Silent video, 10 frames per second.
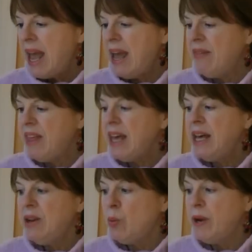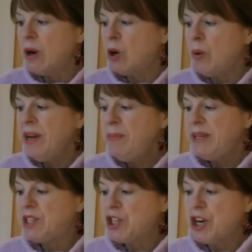And then we are going to
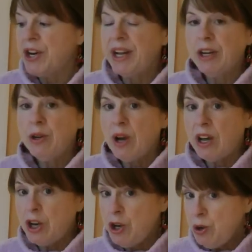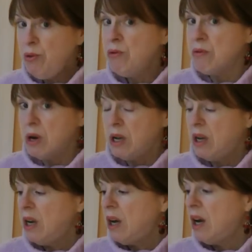be starting a new
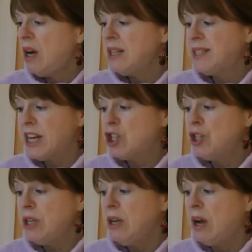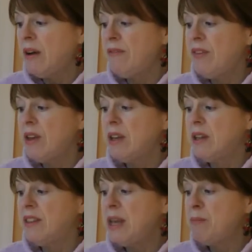section of
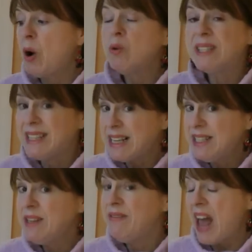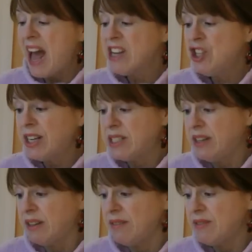the possessive
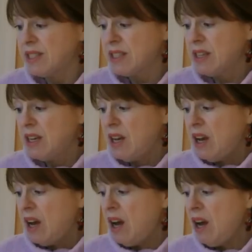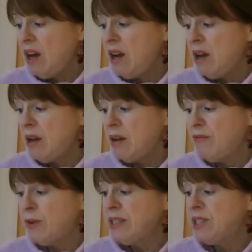adjectives.
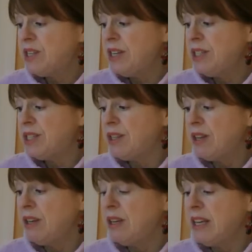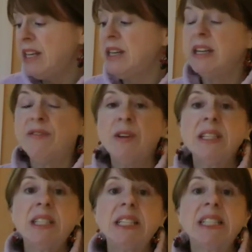For instance,
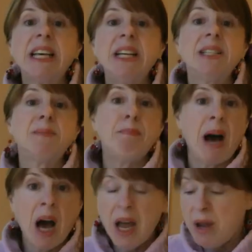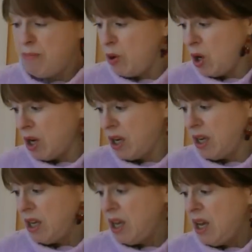it is my book.
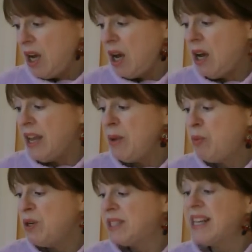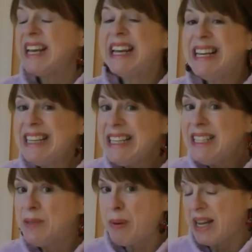He puts
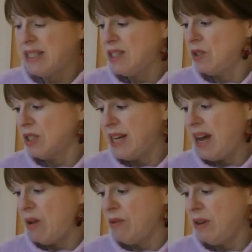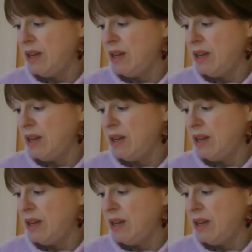his pencil down.